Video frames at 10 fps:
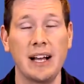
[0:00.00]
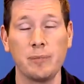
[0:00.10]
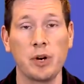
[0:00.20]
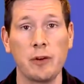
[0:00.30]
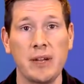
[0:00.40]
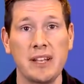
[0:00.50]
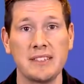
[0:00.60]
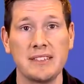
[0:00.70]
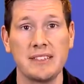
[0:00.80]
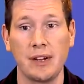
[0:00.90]
on
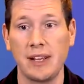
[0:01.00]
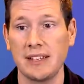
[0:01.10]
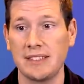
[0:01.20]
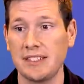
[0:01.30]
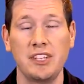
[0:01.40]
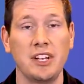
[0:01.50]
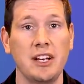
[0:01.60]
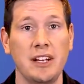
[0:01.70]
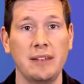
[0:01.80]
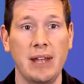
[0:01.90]
purpose, so I guess that's
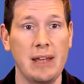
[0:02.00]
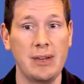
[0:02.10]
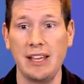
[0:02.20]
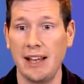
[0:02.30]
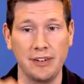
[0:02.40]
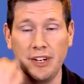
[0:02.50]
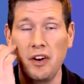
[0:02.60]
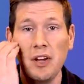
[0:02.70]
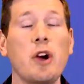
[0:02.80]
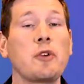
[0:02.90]
good. Maybe, I don't
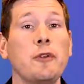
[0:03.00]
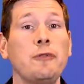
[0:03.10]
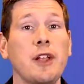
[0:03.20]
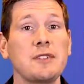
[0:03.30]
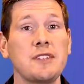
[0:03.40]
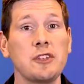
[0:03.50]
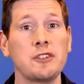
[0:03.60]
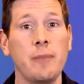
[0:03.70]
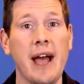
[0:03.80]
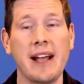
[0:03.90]
know. Mark Ruffalo is
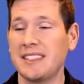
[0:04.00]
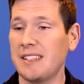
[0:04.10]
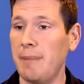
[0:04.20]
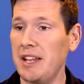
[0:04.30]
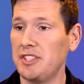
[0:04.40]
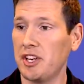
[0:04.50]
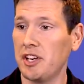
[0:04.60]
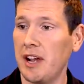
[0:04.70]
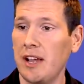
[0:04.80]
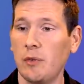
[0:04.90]
also back as a
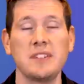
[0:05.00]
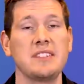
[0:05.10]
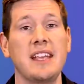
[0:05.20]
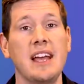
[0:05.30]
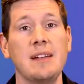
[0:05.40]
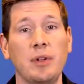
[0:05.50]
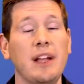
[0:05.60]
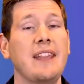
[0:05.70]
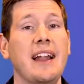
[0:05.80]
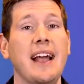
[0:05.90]
mentor and once again
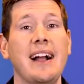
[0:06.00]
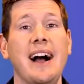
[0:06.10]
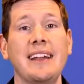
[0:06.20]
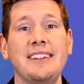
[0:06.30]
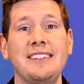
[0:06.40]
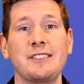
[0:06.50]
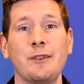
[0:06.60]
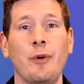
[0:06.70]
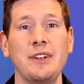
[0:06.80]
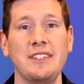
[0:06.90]
playing that iconic
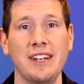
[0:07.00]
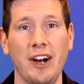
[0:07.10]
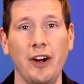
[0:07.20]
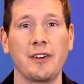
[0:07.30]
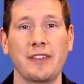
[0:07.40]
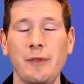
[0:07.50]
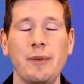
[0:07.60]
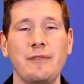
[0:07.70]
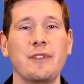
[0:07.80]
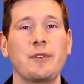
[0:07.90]
disappointing Hulk that
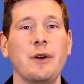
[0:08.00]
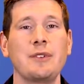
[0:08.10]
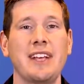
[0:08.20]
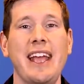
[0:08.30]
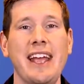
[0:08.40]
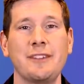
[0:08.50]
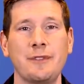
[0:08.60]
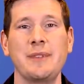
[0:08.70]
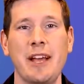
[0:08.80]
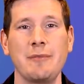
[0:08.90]
we've grown to hate
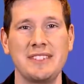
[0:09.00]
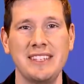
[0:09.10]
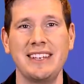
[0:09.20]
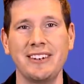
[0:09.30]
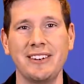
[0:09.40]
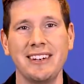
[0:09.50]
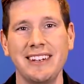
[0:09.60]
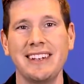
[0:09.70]
from the MCU.